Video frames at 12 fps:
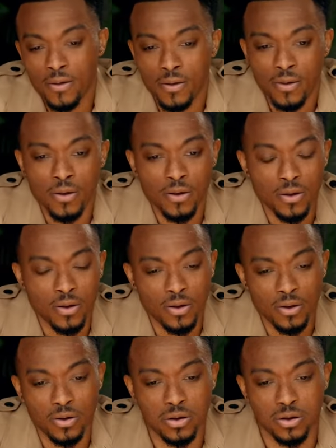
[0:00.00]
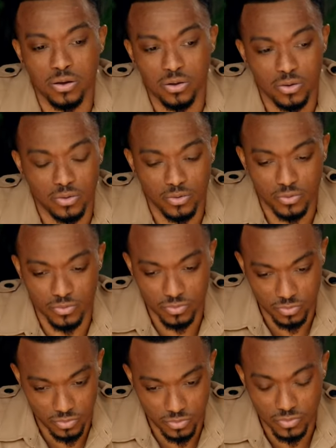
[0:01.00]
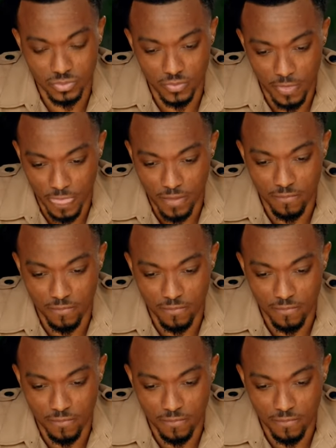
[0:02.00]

(silence)